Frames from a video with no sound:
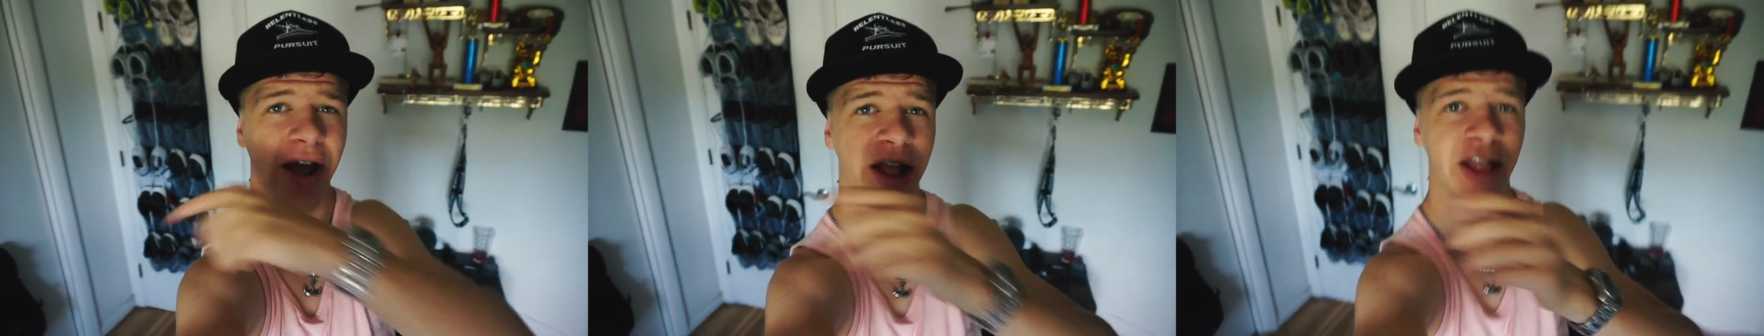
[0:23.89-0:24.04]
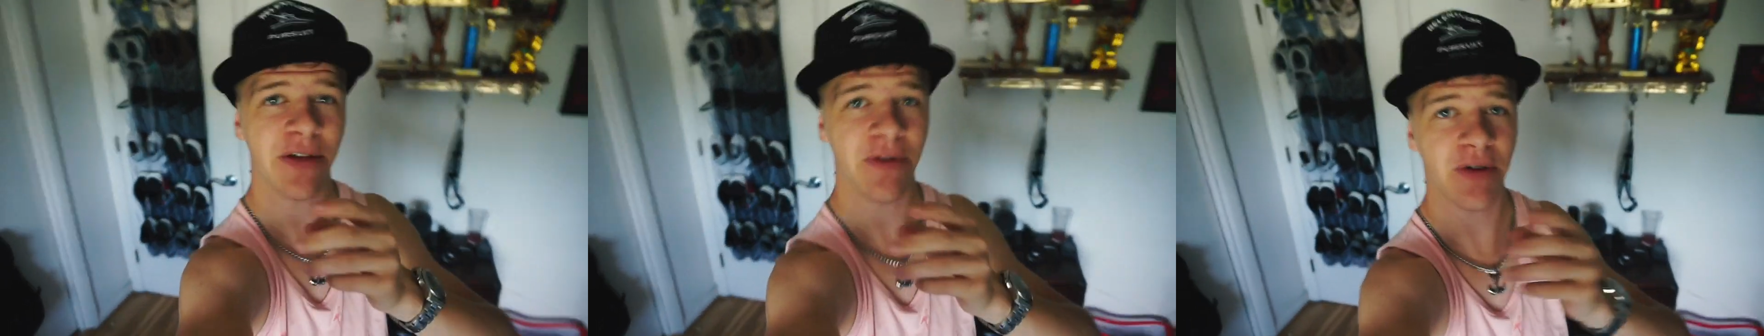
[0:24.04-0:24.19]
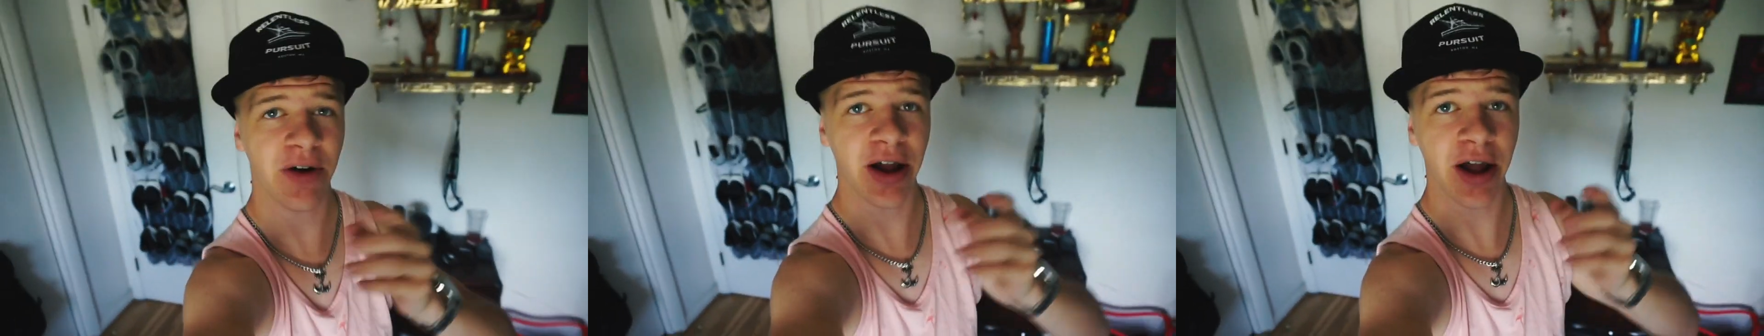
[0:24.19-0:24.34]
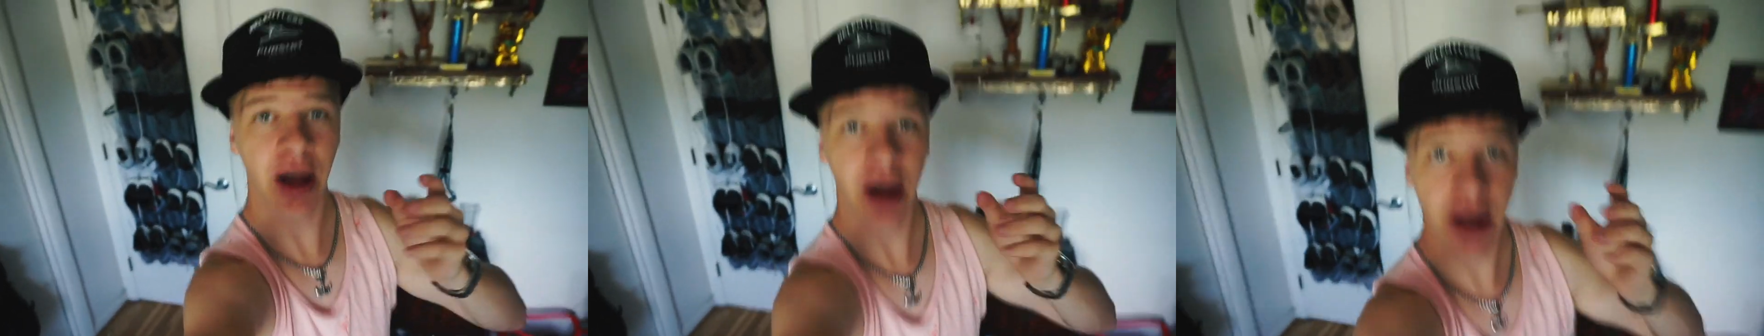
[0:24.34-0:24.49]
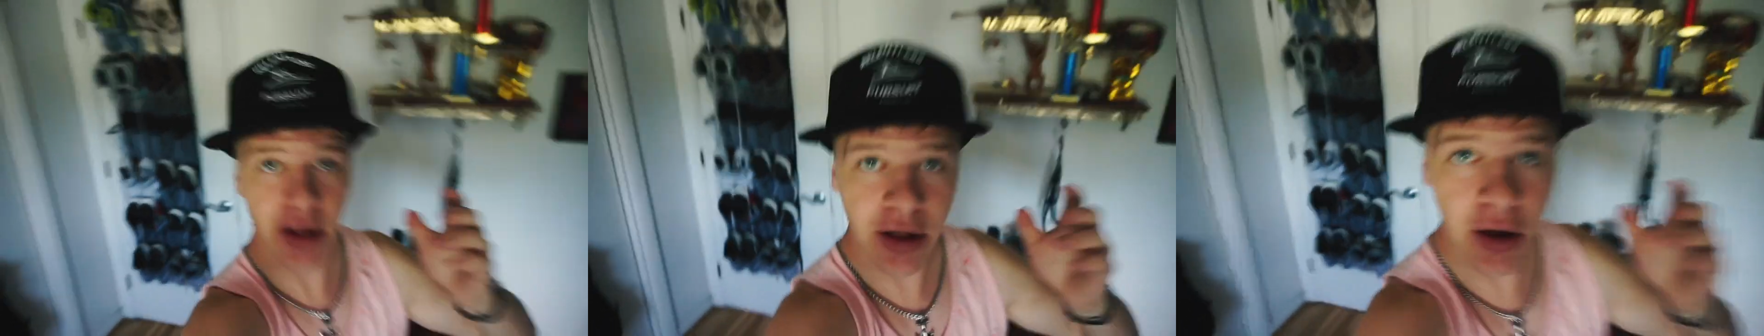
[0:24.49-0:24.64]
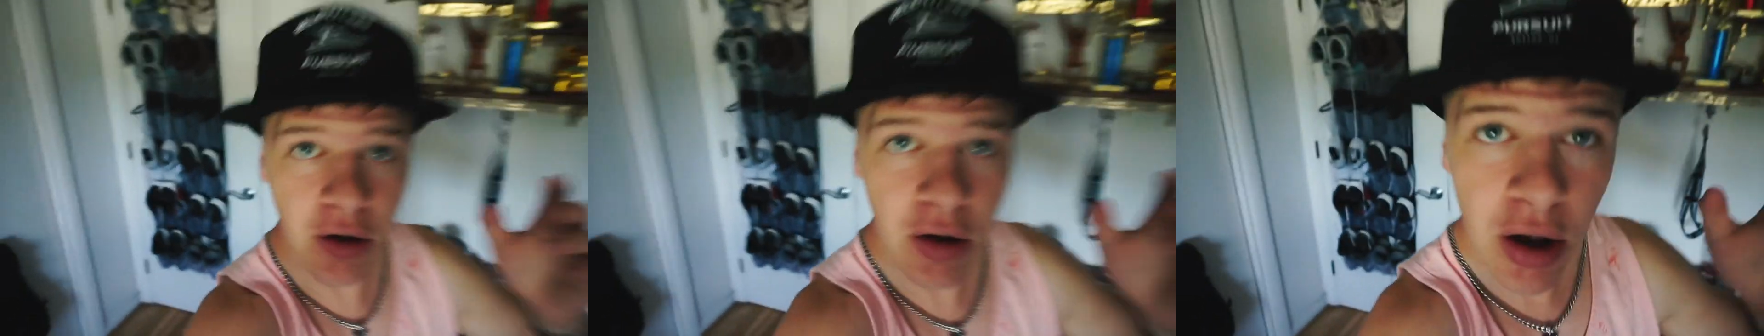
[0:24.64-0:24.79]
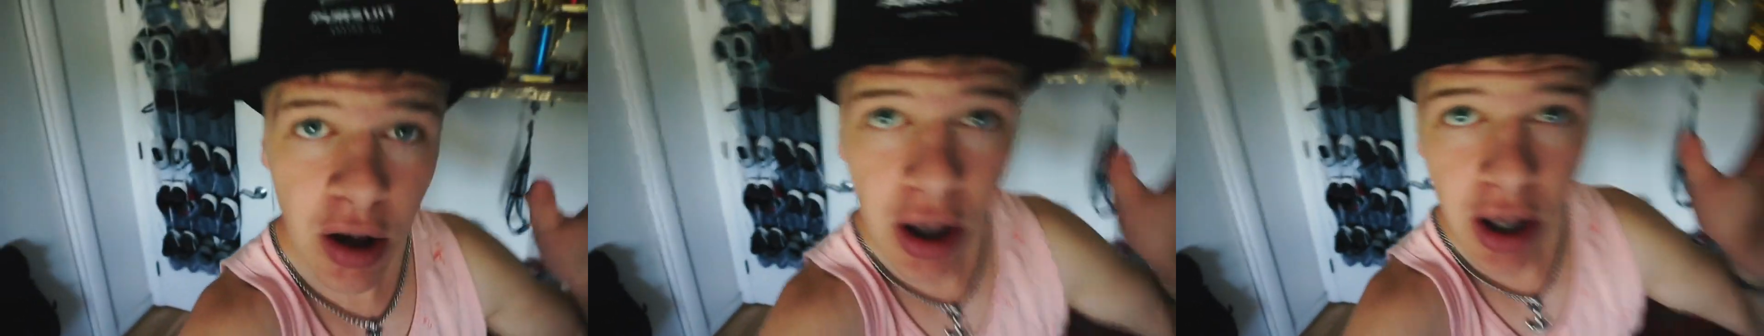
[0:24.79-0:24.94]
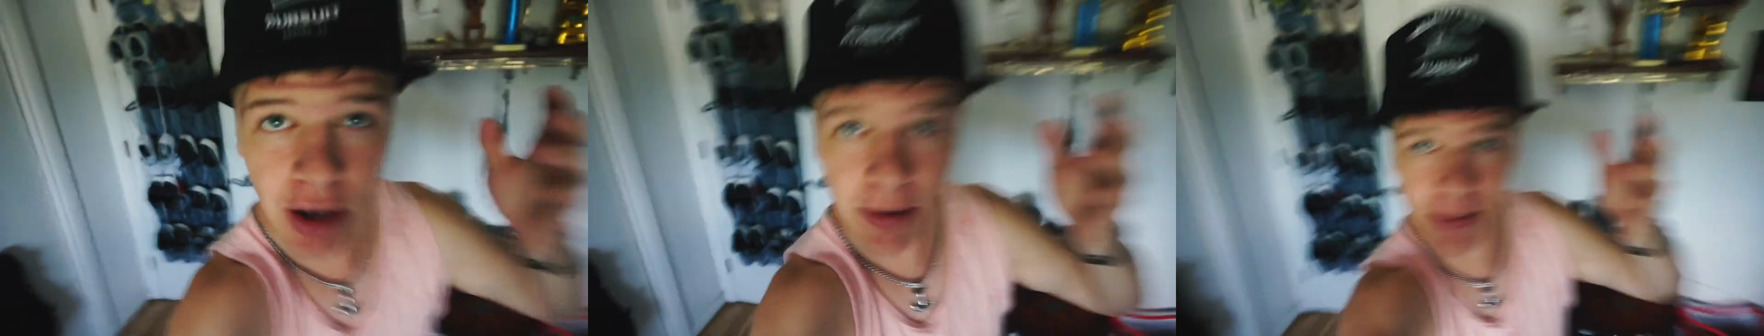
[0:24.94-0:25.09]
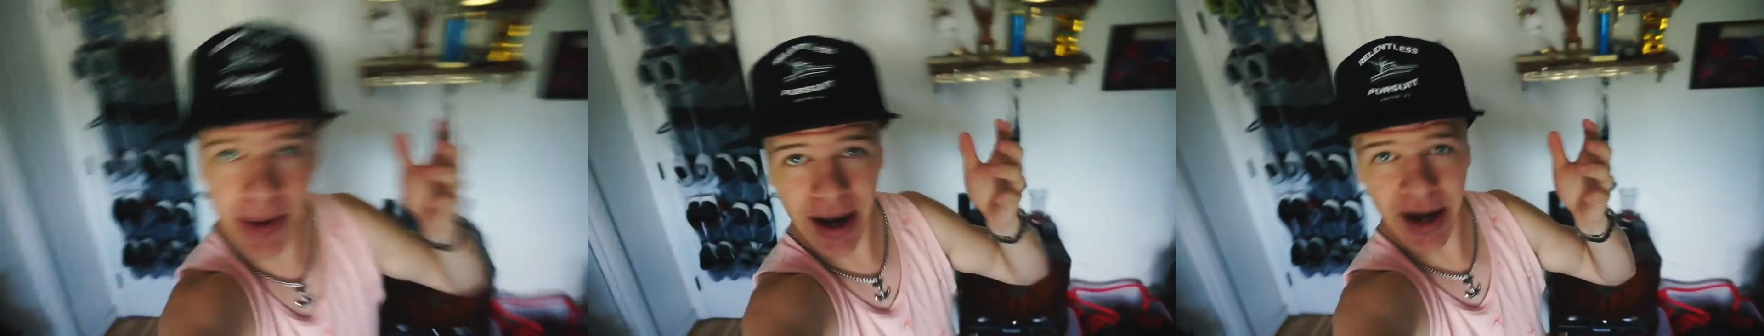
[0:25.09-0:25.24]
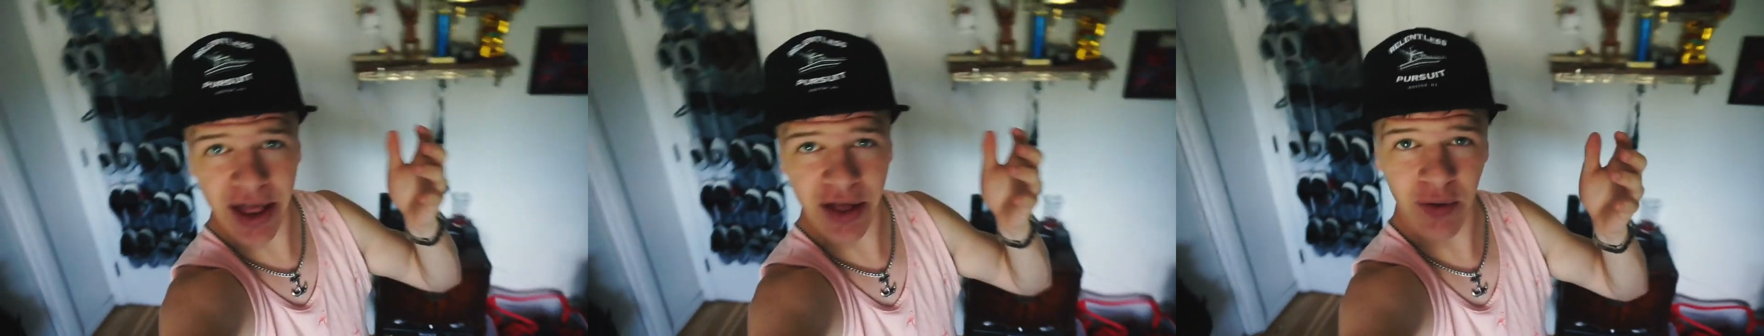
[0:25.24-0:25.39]
It's free. So you
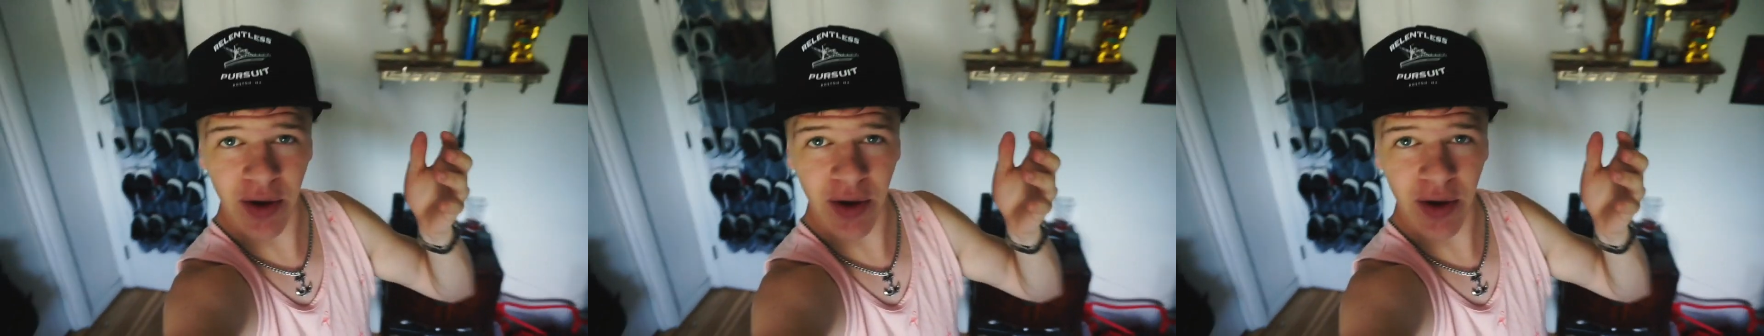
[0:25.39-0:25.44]
might as